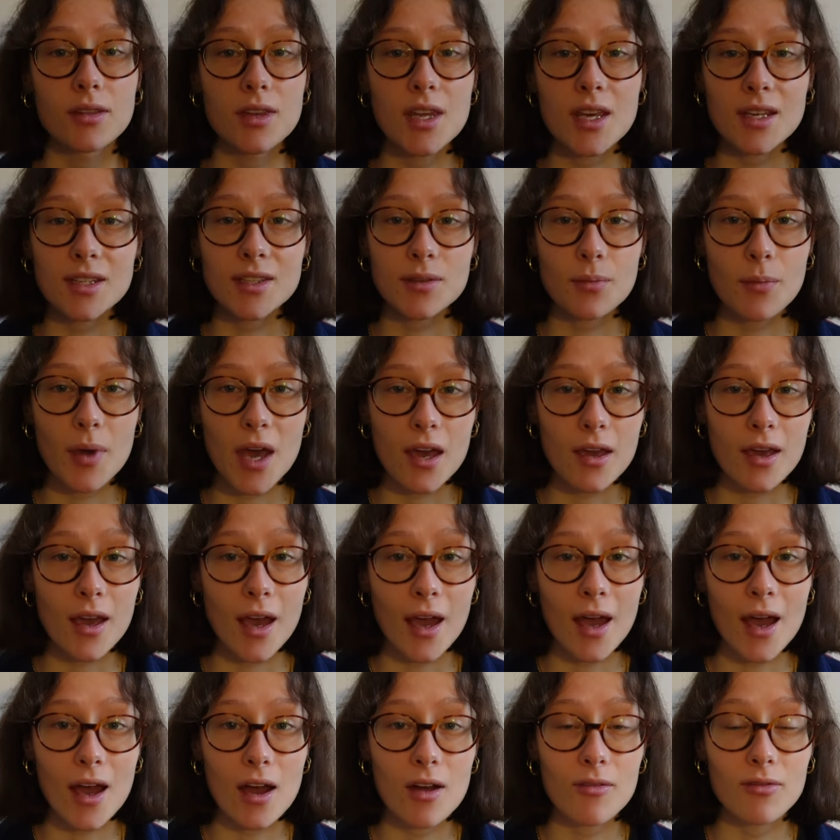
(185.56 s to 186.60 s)
This may
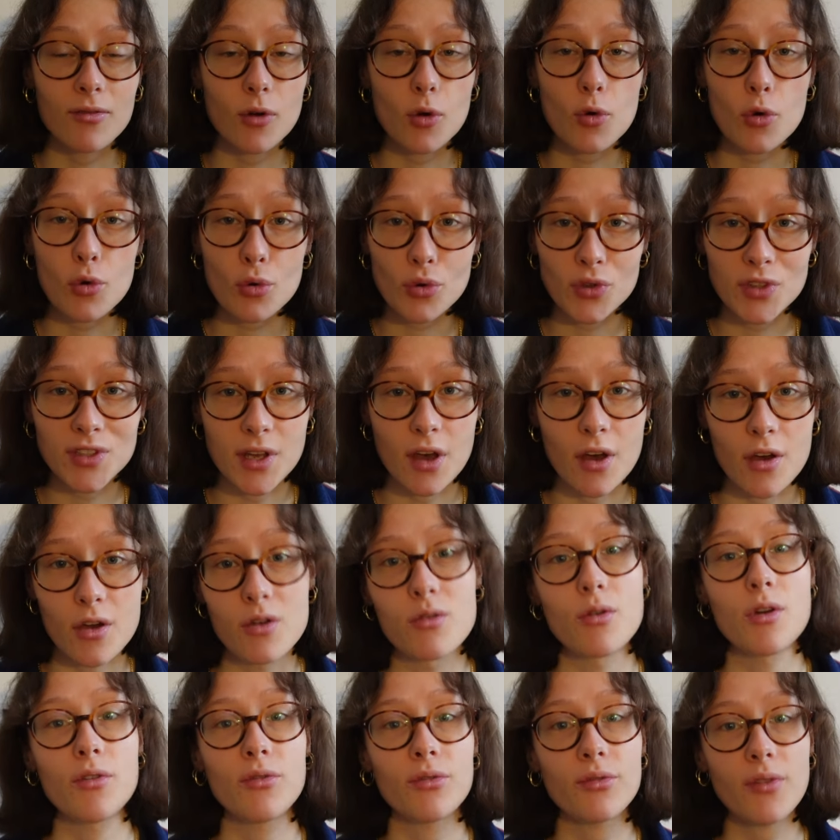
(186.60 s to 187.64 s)
have also
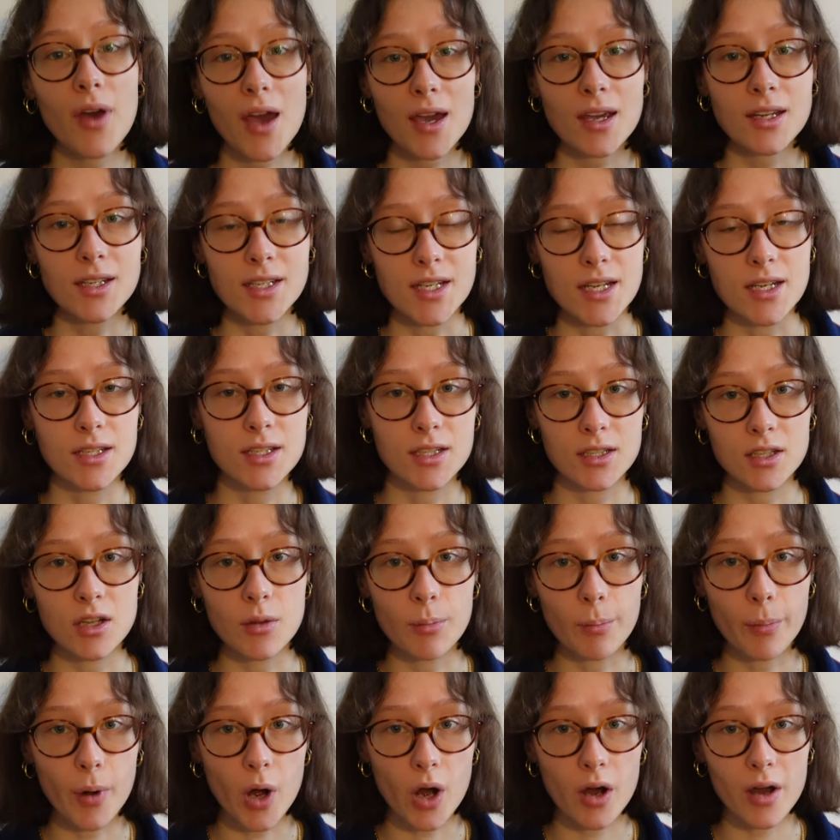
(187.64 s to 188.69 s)
affected the
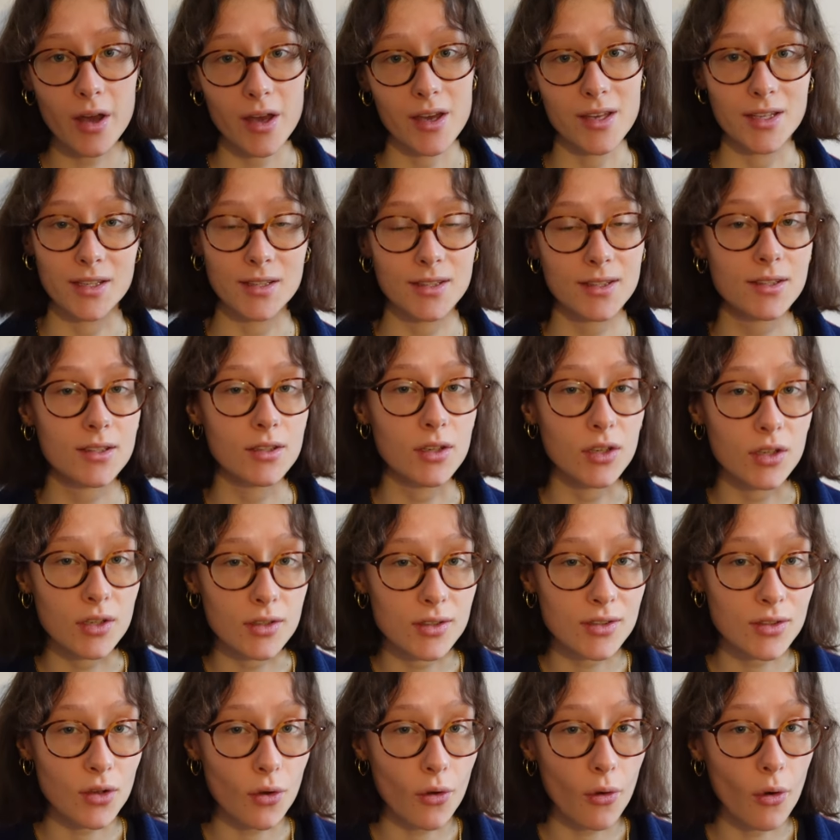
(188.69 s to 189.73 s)

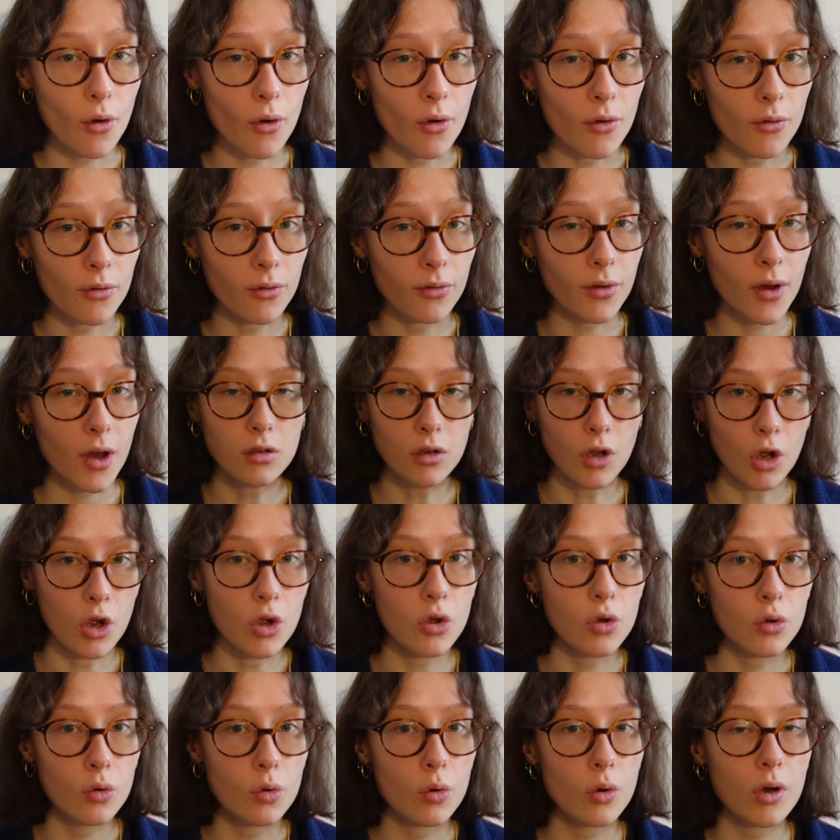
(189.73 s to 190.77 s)
biasness of
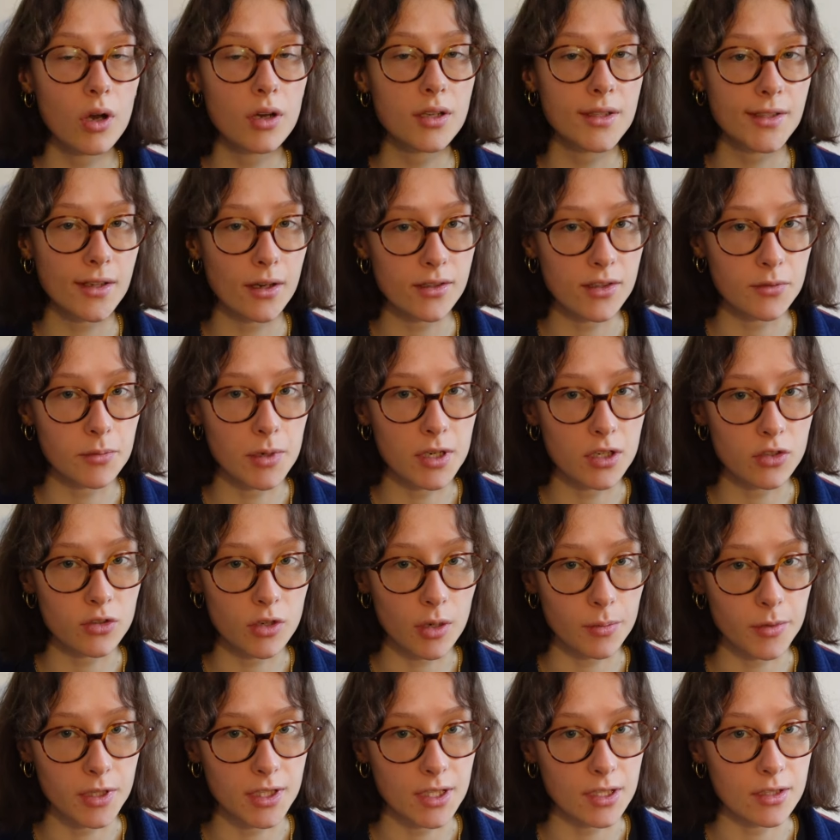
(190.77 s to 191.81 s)
who sites have been
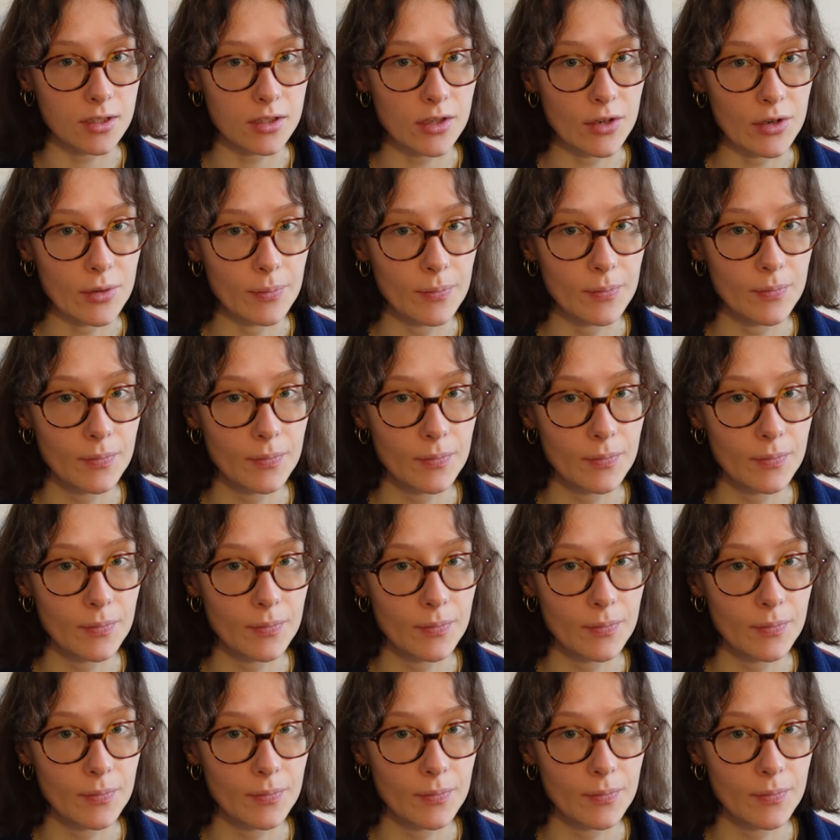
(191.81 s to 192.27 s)
attributed to.